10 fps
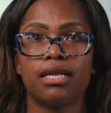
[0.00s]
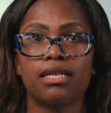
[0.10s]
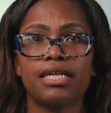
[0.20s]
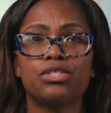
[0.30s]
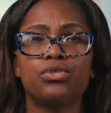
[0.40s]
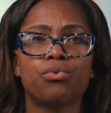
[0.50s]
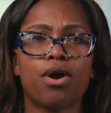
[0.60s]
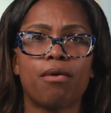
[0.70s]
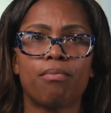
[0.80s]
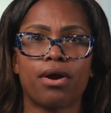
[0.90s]
Let's do
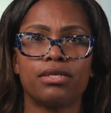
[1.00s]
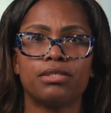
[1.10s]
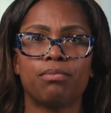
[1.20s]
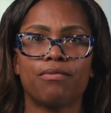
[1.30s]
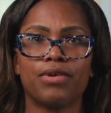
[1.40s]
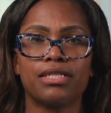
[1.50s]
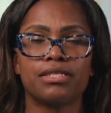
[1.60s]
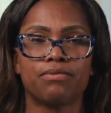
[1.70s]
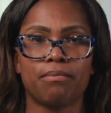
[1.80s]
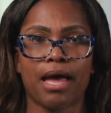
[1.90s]
our part to prevent
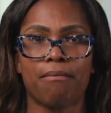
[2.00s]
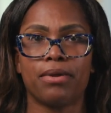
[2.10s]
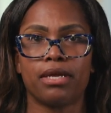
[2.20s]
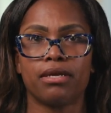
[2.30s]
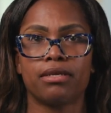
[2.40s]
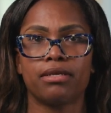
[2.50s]
this from happening.